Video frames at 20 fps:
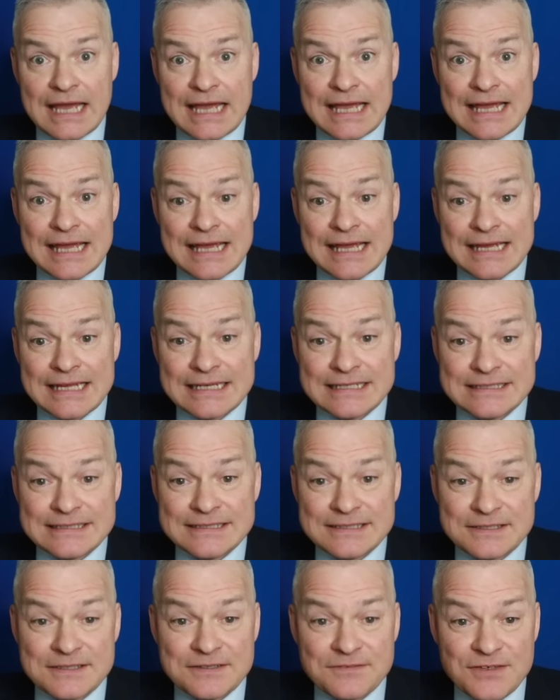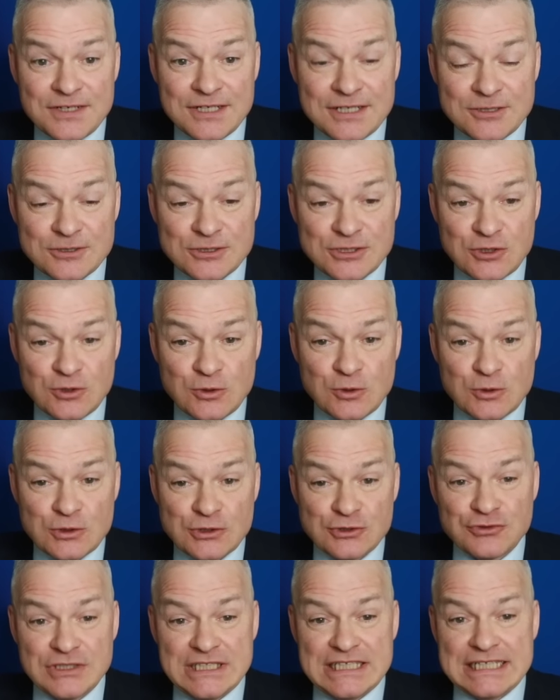And the final score,
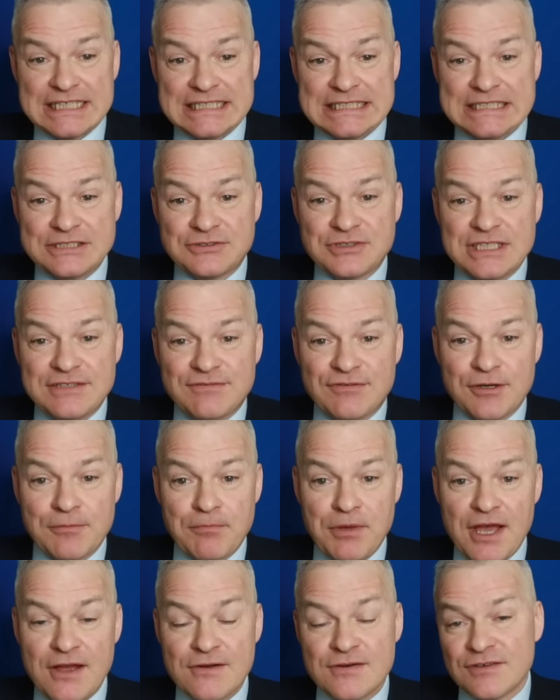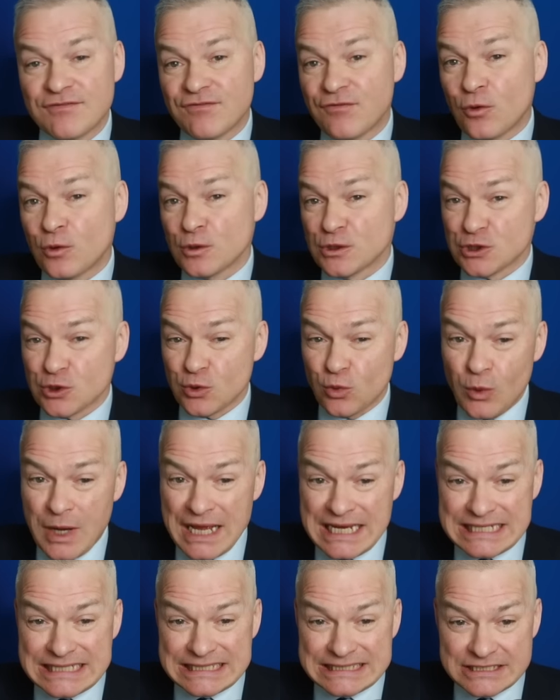393 for an opponent,
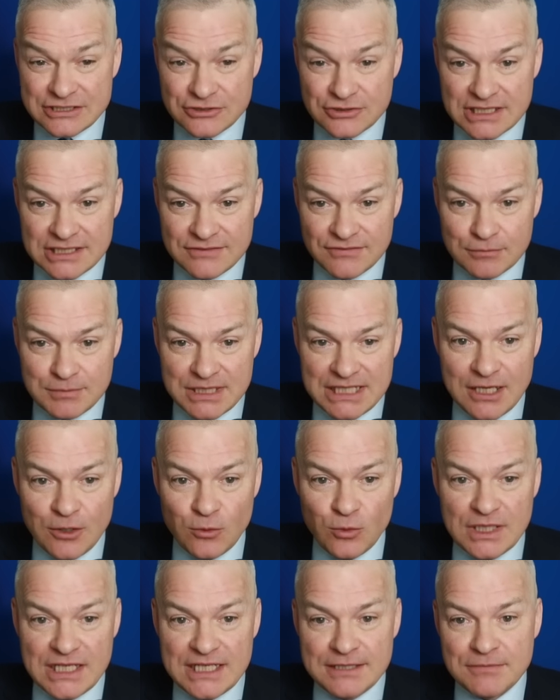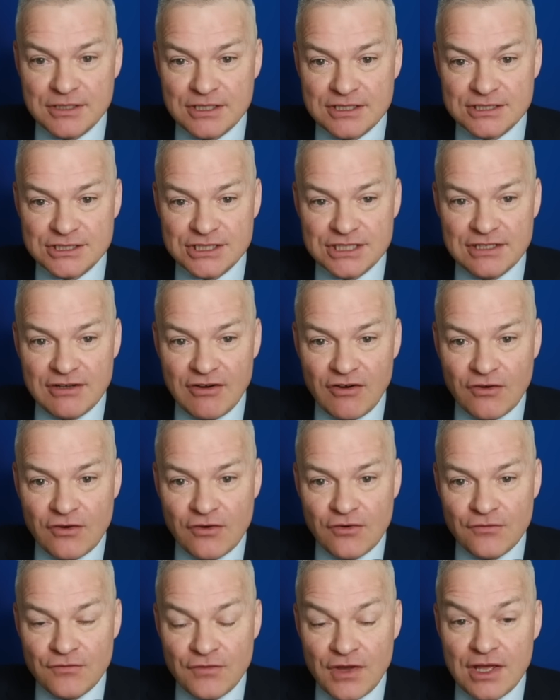423 for me, a winning margin
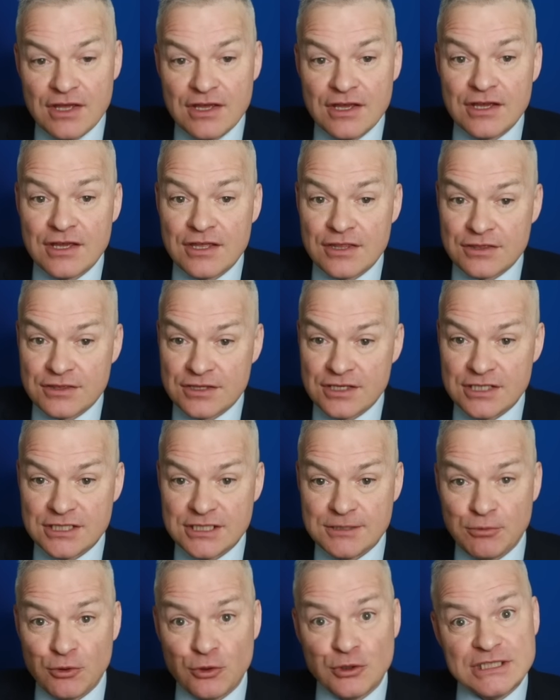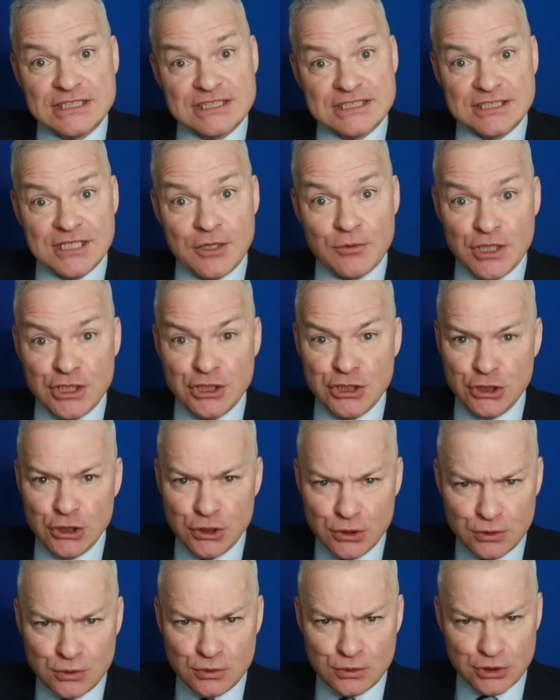of 30 points. So a
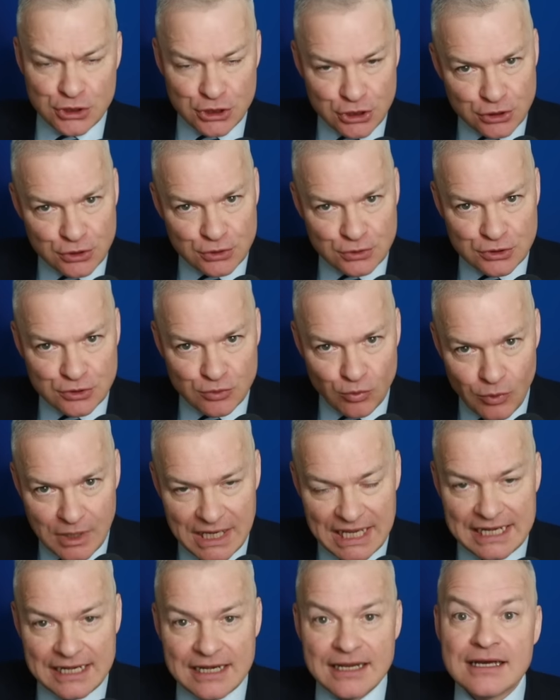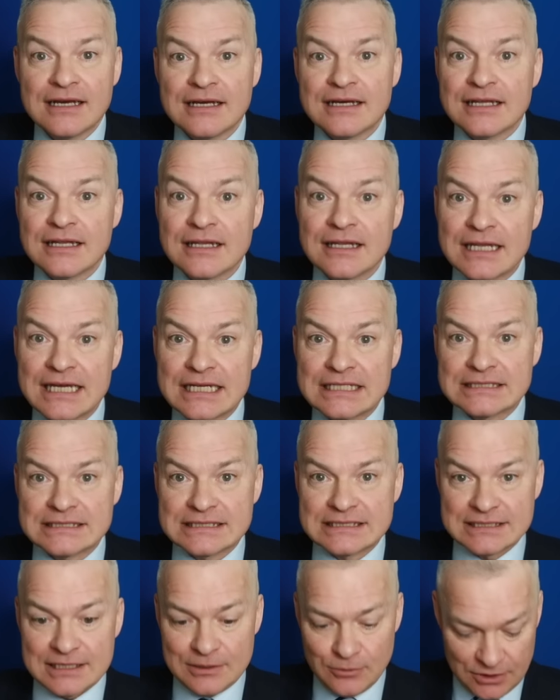huge, huge win. Let's
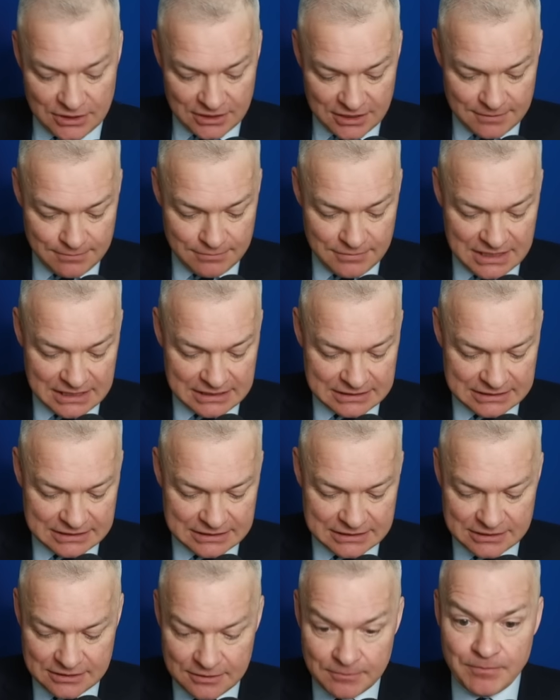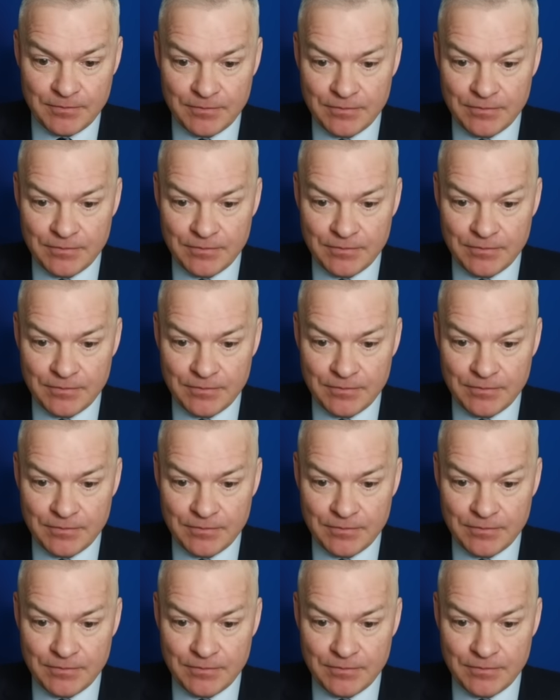see what I missed.